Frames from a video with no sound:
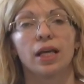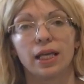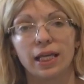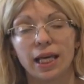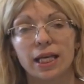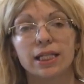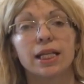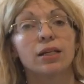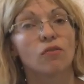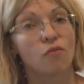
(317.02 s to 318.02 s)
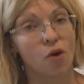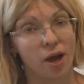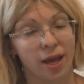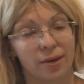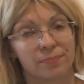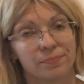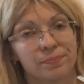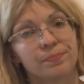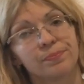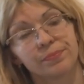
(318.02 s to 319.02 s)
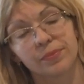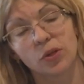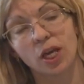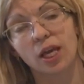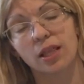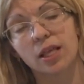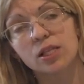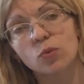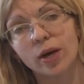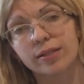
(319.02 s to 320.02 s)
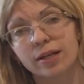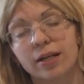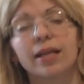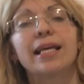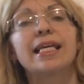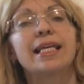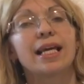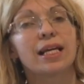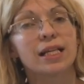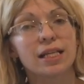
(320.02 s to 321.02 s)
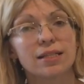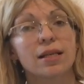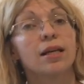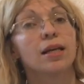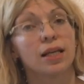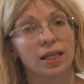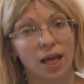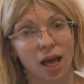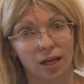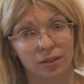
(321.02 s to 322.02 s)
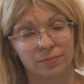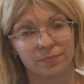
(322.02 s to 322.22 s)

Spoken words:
jede Woche. Okay, that's why I said jedes Jahr.